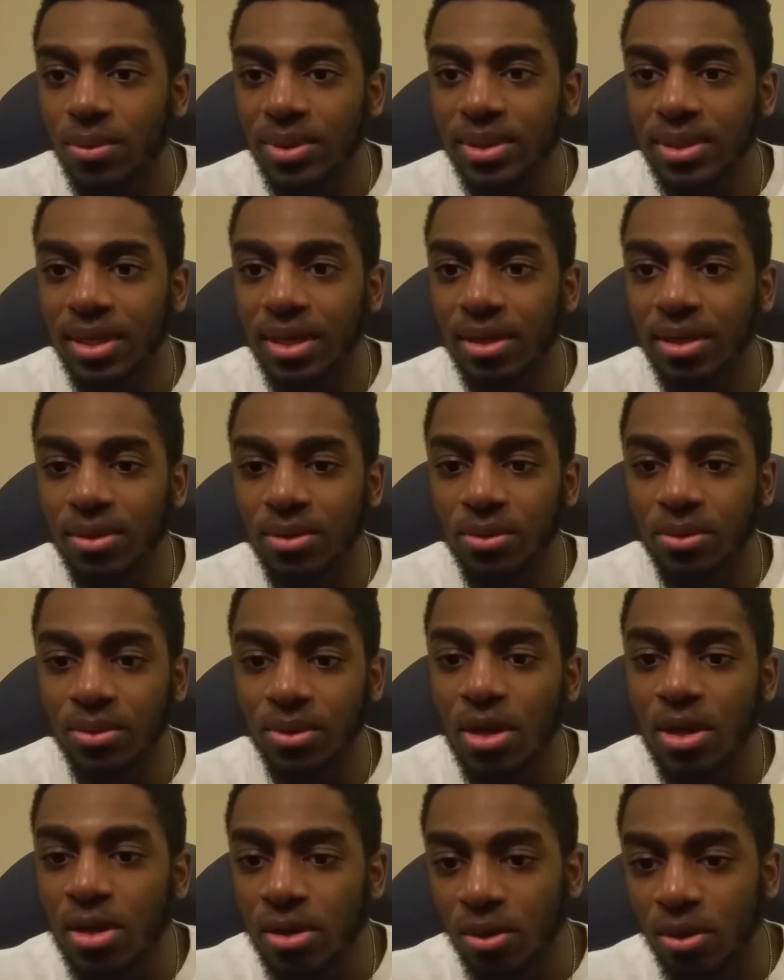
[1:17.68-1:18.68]
What the
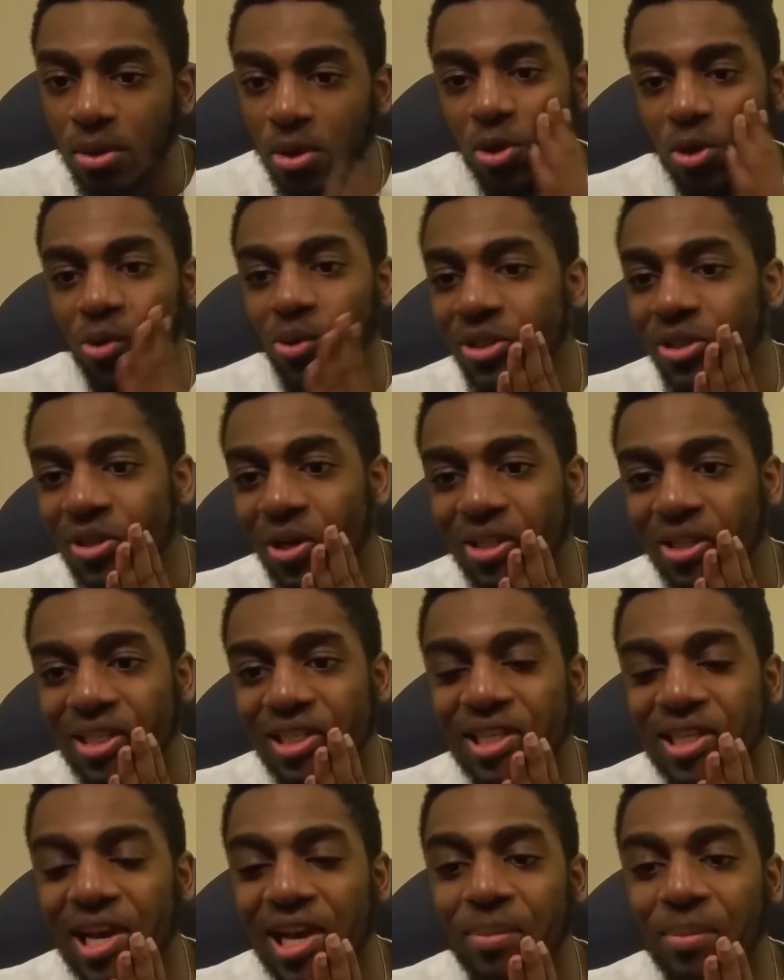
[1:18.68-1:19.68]
hell? Who is on
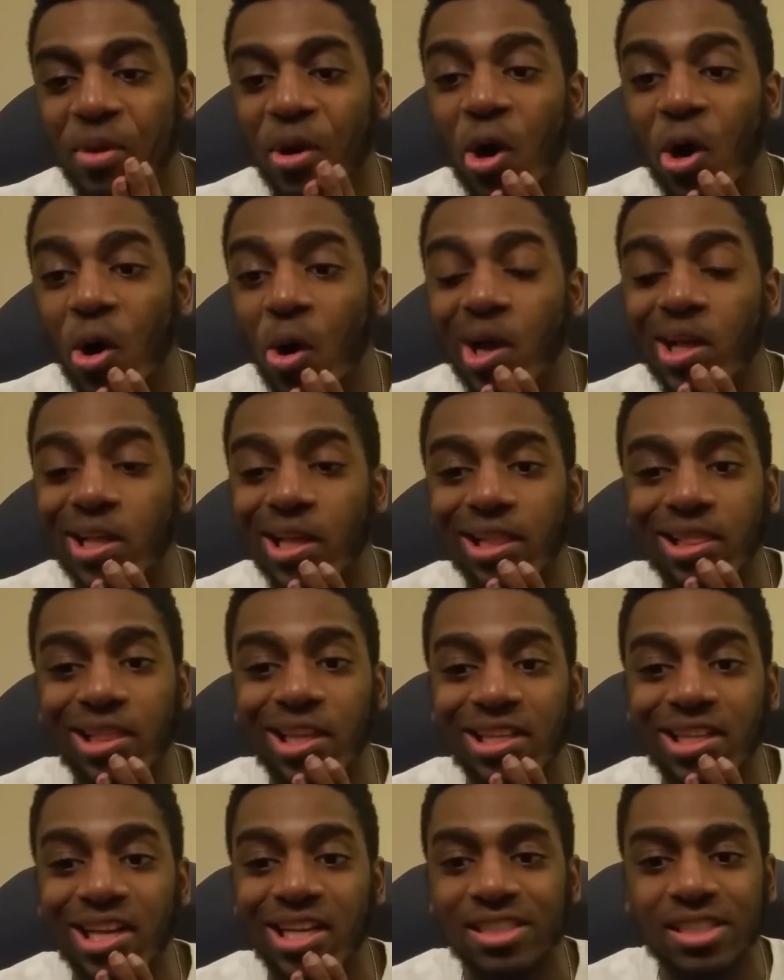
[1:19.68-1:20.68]
this camera? Oh, I
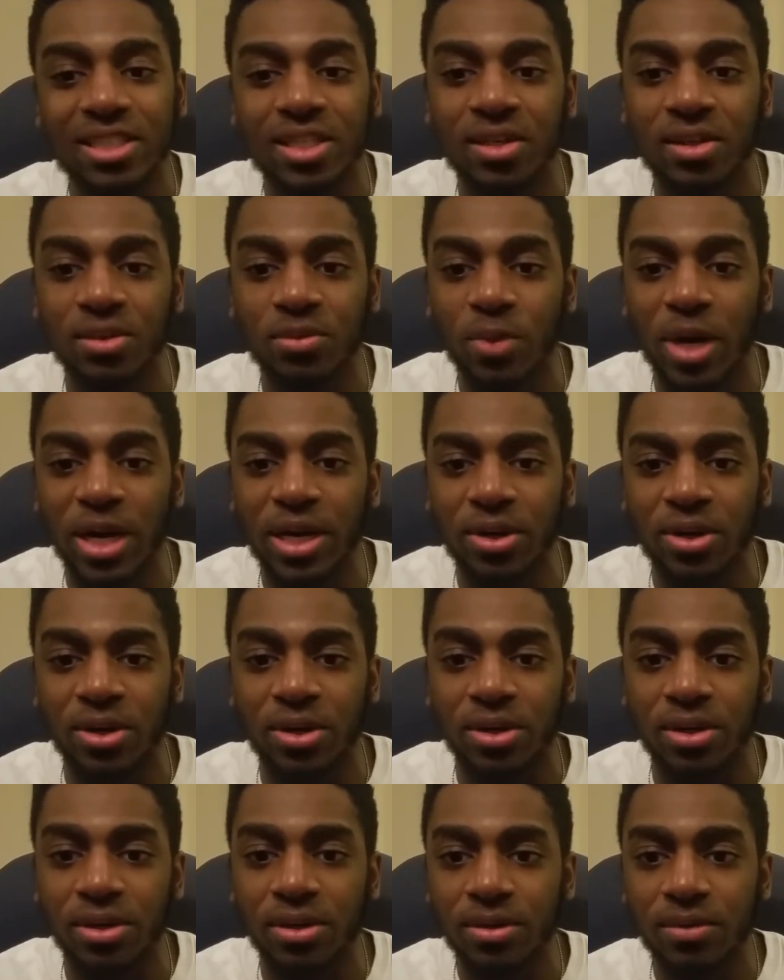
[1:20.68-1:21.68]
think that's the
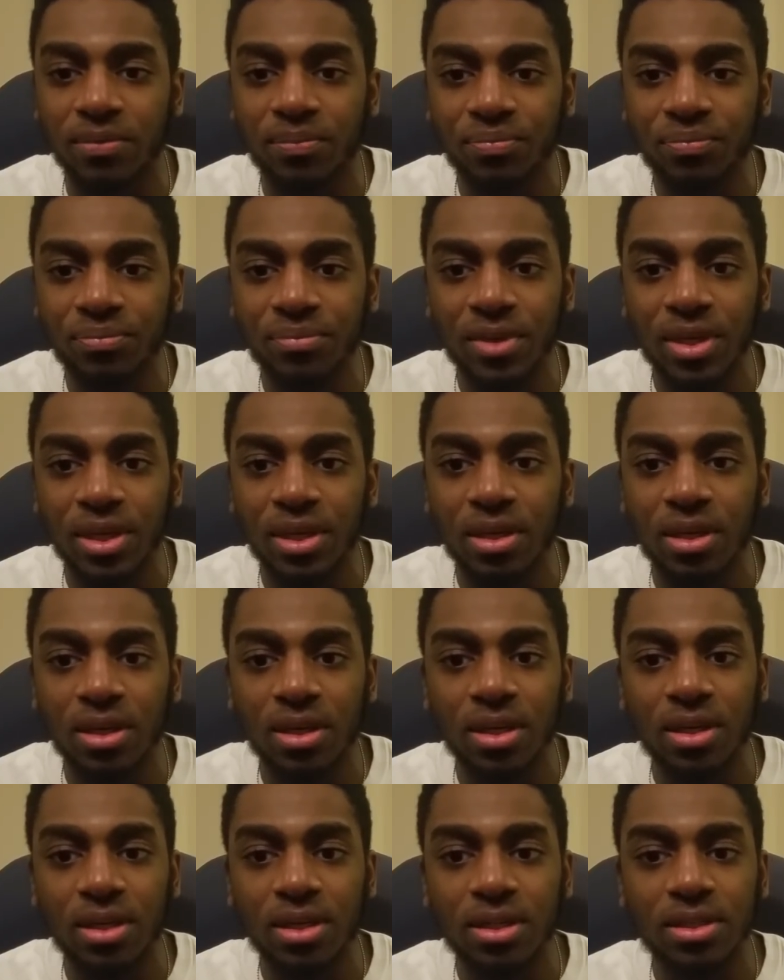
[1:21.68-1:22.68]
record.
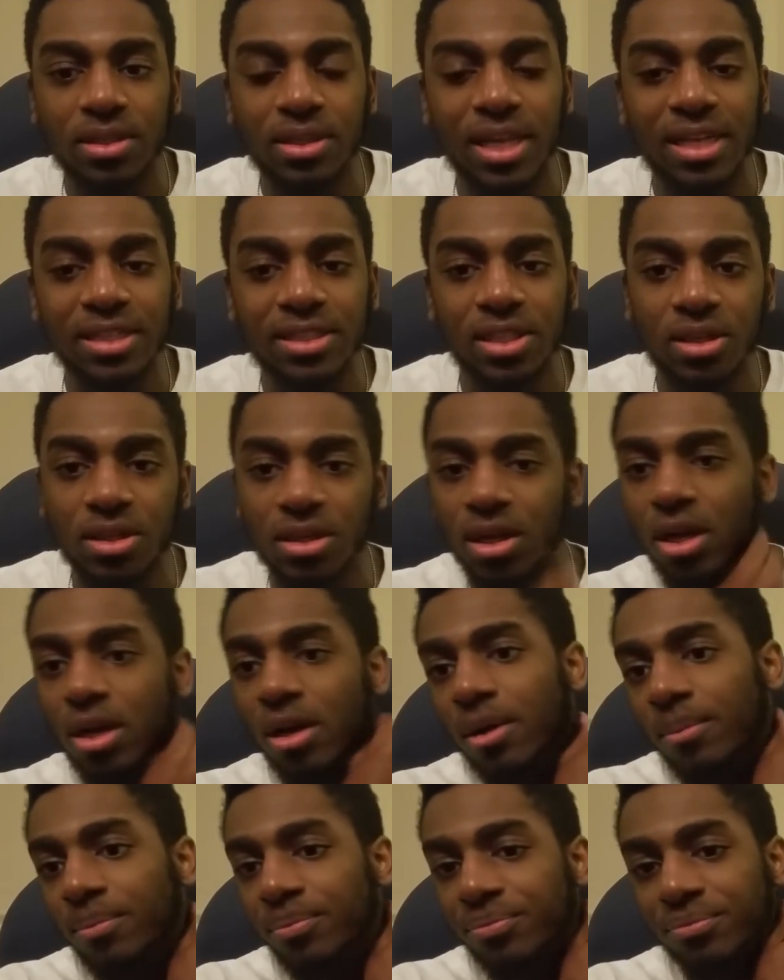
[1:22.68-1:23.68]
That's
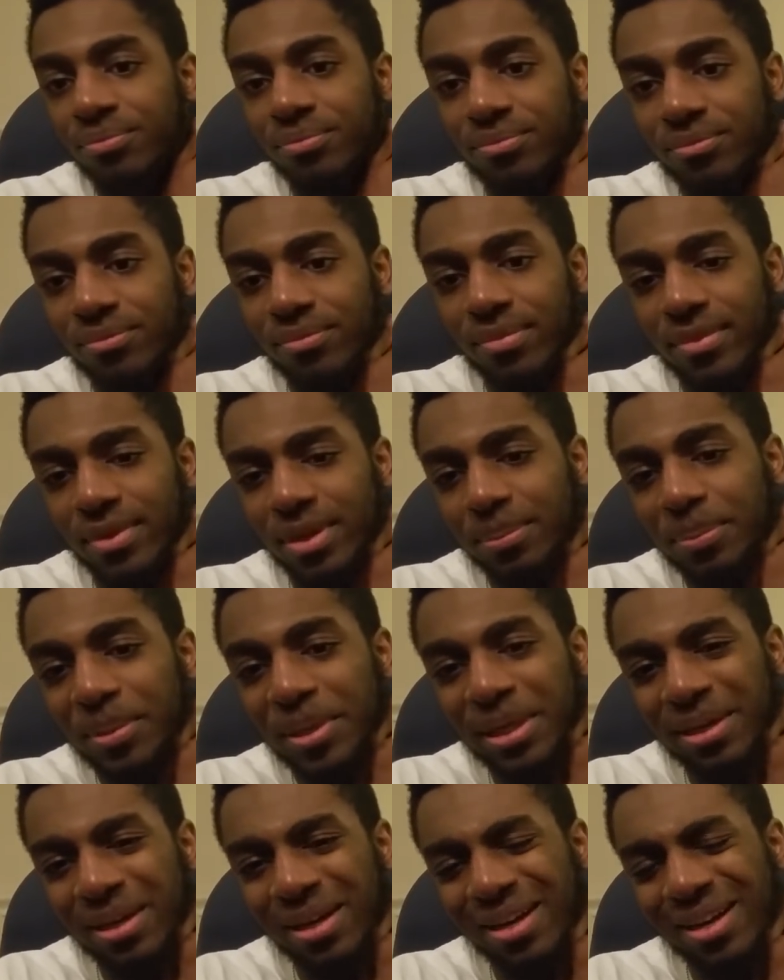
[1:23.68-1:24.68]
a
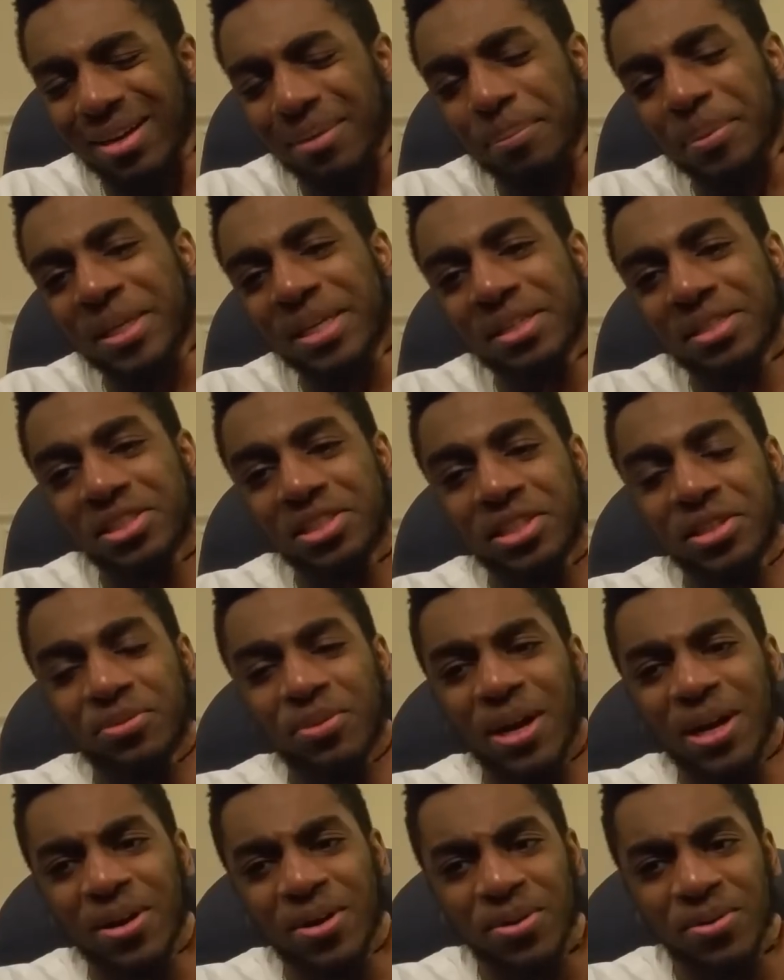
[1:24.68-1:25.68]
PSG
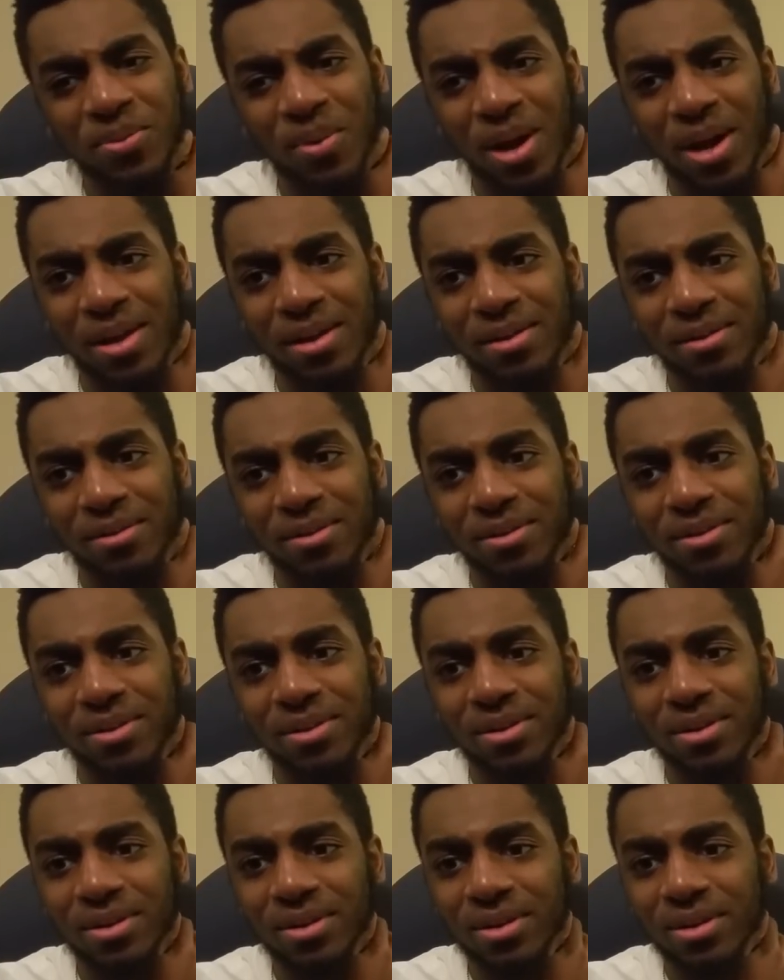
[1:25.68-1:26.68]
record, right?
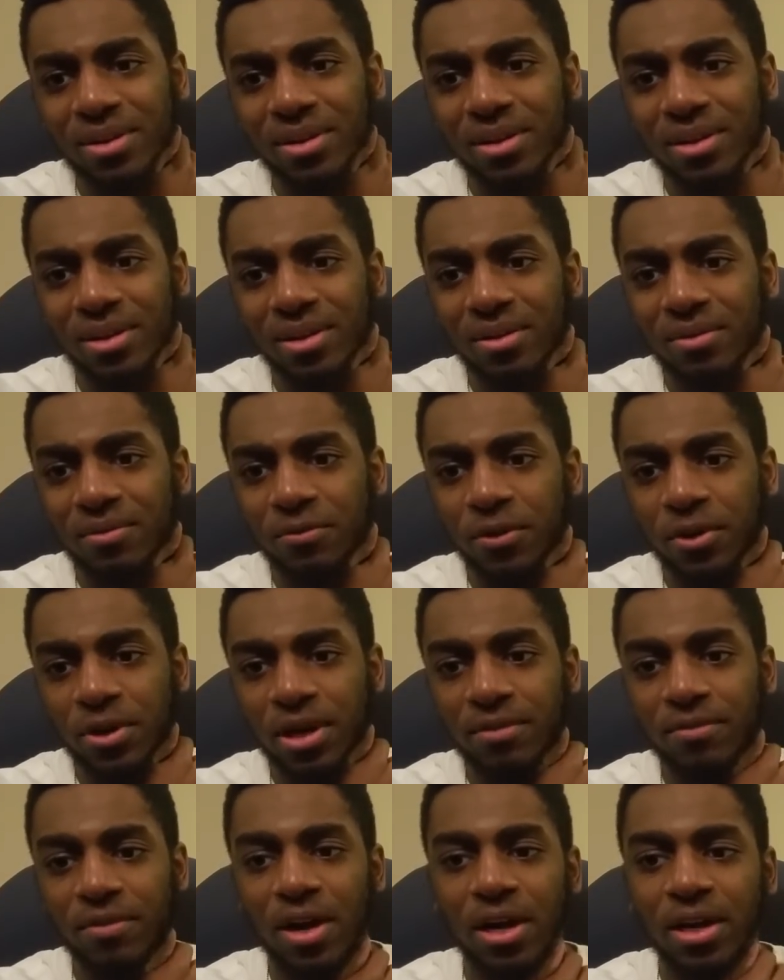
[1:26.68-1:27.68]
For
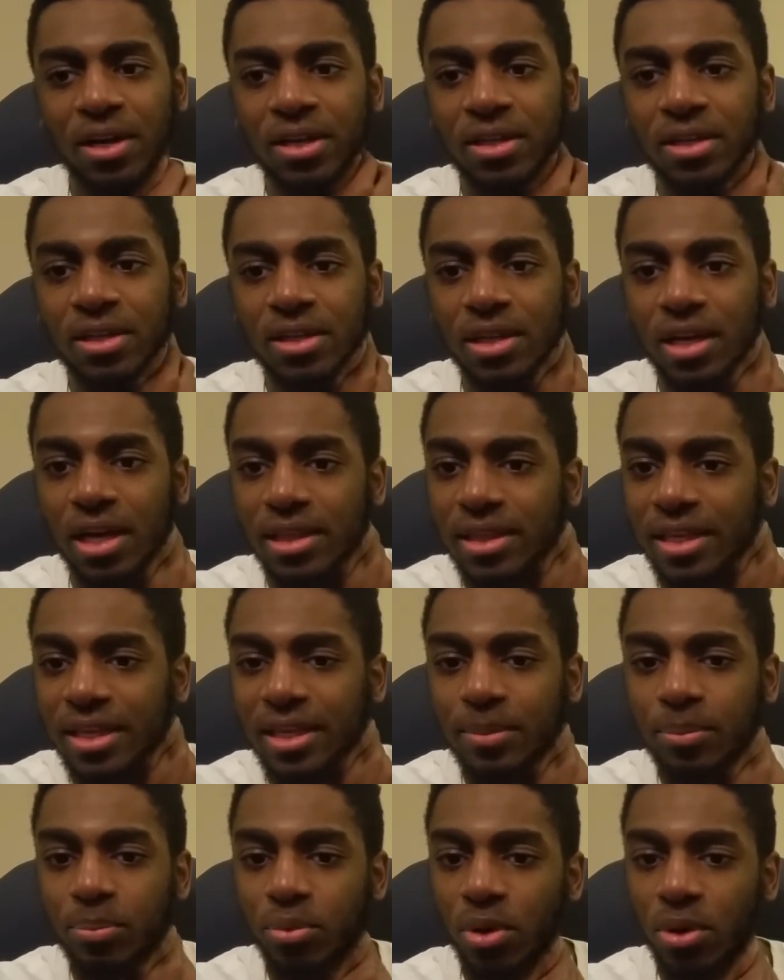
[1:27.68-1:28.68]
Cavani, I
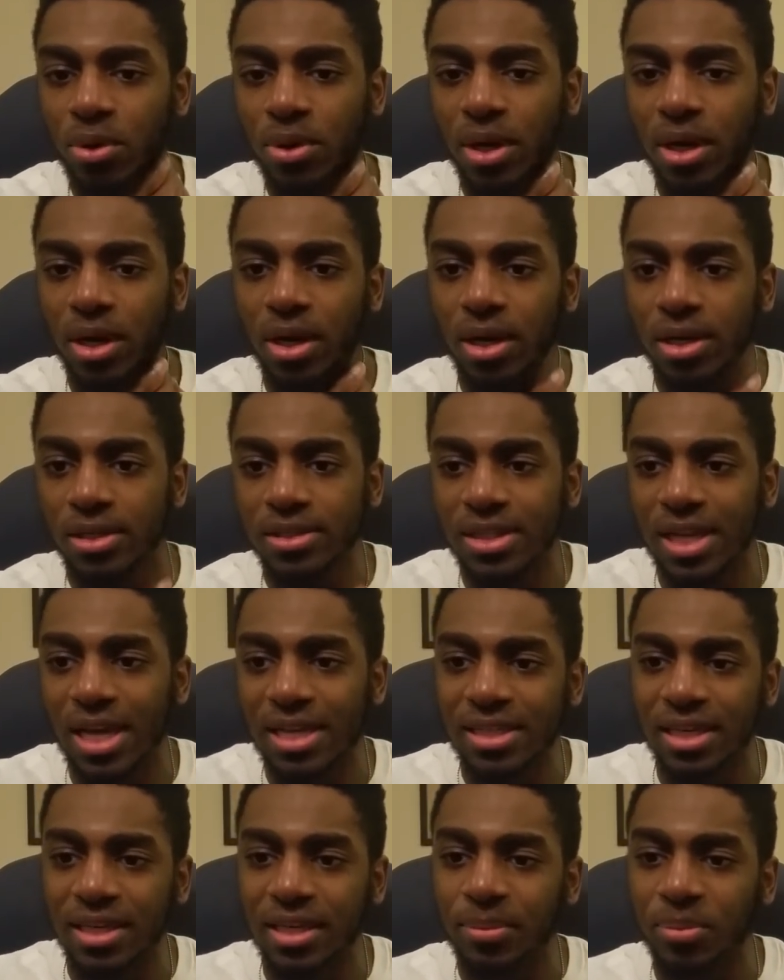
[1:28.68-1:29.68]
think he broke
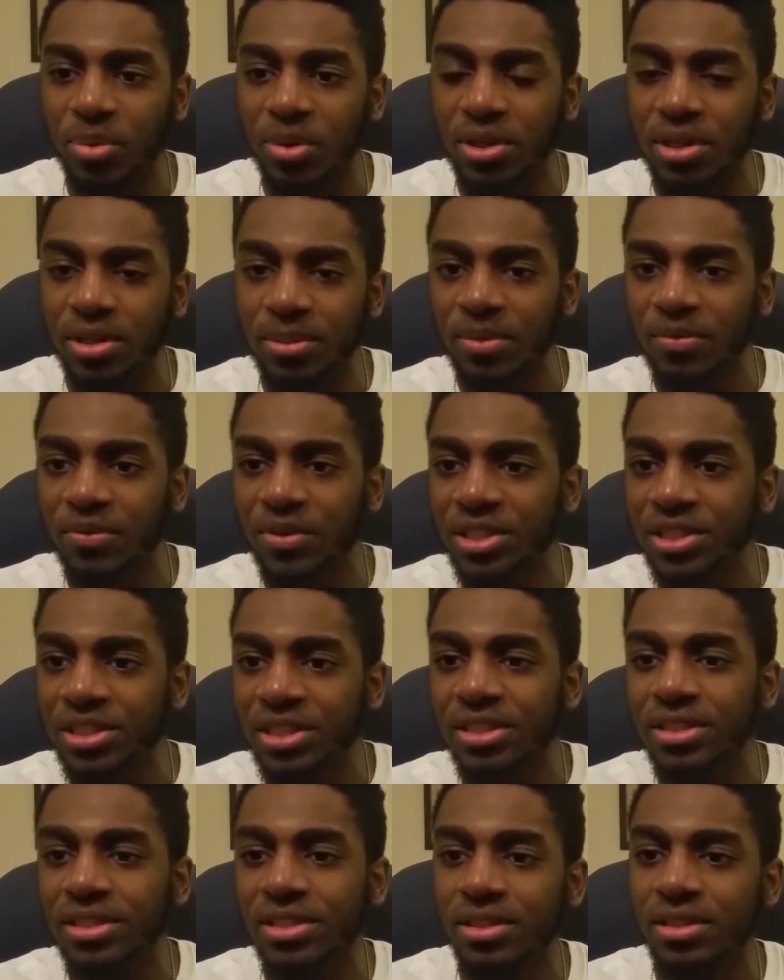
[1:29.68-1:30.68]
Zlatan
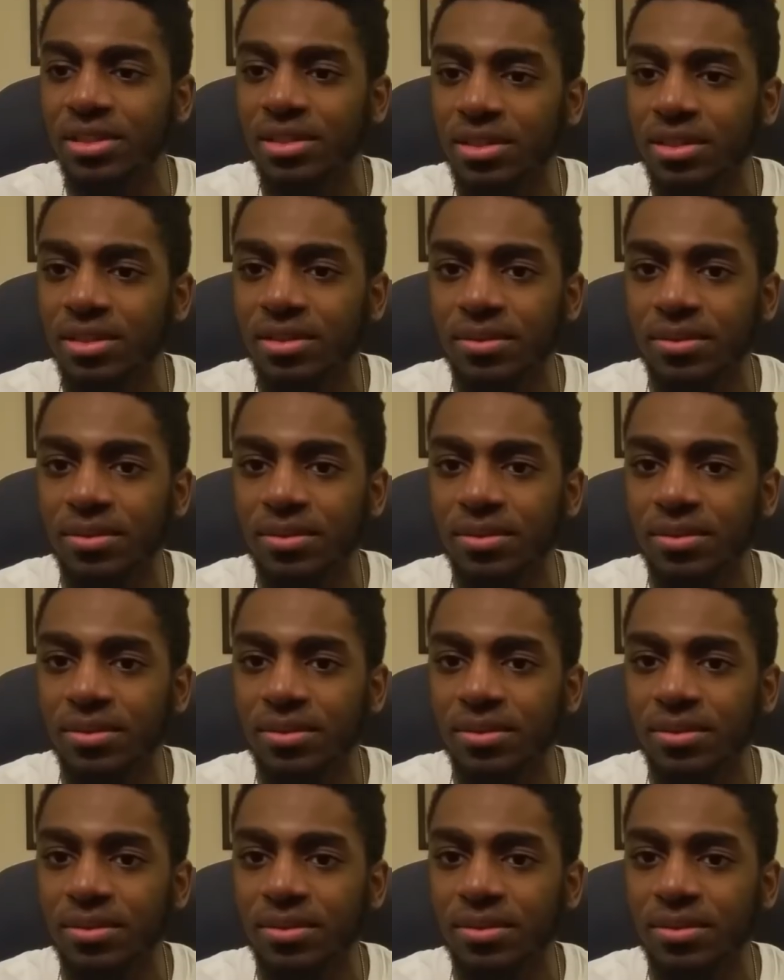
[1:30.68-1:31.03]
Ibrahimovic's.